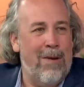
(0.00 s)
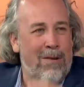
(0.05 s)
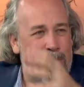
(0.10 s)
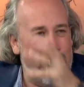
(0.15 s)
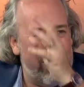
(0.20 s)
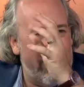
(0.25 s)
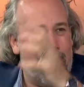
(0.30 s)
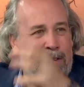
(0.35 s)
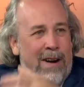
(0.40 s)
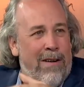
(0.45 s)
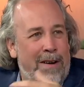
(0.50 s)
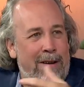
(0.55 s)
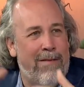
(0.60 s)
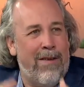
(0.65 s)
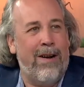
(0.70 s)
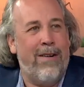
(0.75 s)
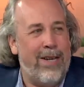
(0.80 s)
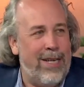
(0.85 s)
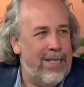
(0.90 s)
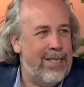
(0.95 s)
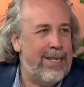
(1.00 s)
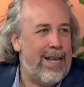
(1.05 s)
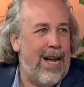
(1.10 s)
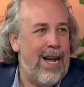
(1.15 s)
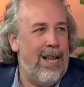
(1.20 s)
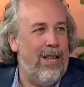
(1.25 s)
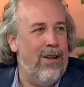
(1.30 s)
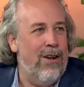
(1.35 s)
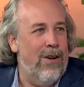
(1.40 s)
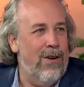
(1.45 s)
It was very, very
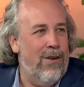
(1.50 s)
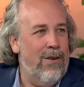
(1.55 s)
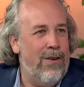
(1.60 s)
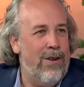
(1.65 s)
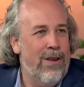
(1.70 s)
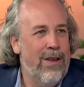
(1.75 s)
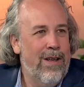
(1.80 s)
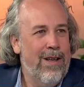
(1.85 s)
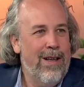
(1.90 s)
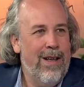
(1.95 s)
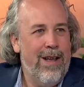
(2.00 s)
siloed. Mm-hmm.